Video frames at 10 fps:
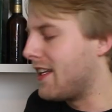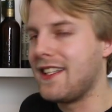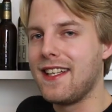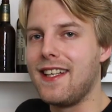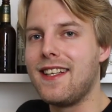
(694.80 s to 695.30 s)

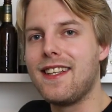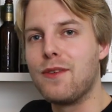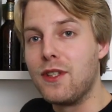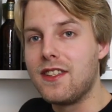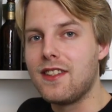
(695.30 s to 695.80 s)
they did
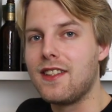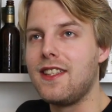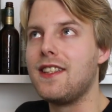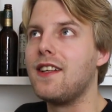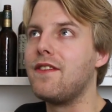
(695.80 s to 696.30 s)
uh,
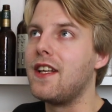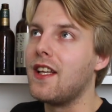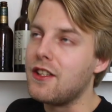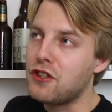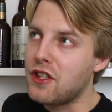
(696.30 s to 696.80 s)
recently the
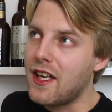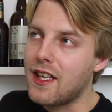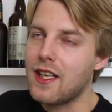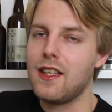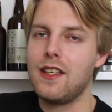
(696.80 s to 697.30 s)
Vanilla
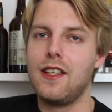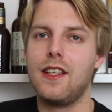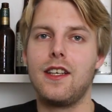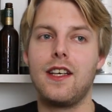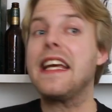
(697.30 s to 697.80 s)
Shake uh,
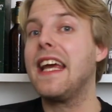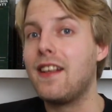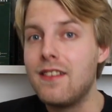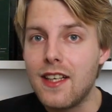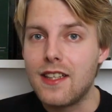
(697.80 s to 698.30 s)

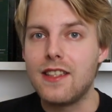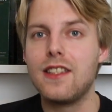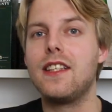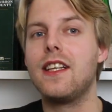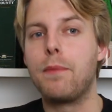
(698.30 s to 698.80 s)
again, and
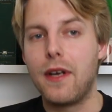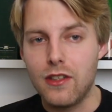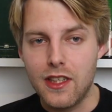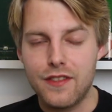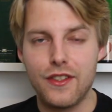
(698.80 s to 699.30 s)
then they did a
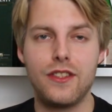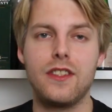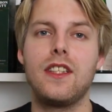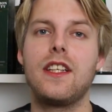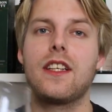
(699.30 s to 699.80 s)
barrel aged
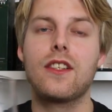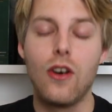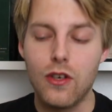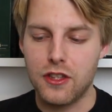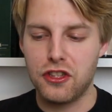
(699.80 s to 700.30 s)
version. They did
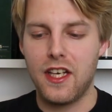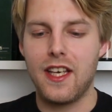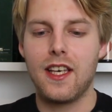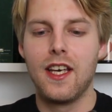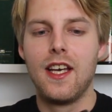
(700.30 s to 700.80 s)
Coca
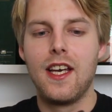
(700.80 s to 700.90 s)
Shake.